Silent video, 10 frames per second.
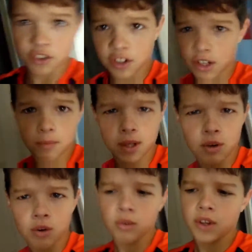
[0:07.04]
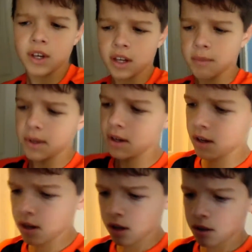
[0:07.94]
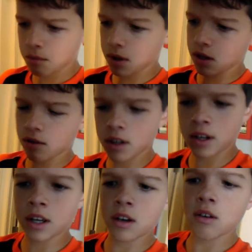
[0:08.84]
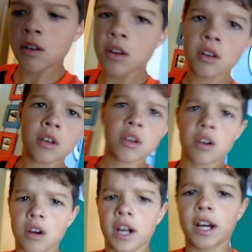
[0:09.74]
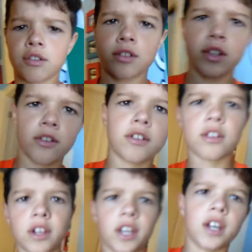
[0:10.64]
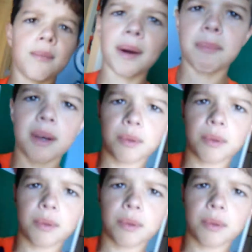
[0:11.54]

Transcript: now it's just gonna be an old timer but right now our house cleaner is cleaning you might